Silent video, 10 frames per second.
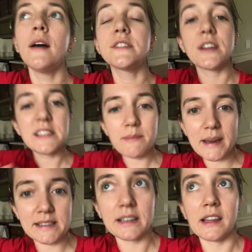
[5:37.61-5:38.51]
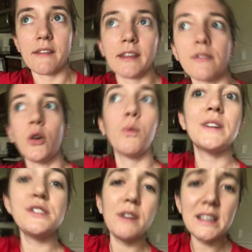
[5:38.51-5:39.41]
So that's the basic level.
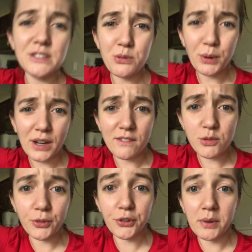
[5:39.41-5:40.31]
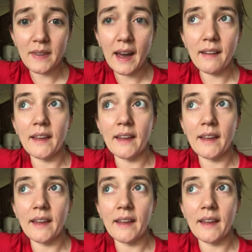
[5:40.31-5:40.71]
Once you get super comfortable doing that,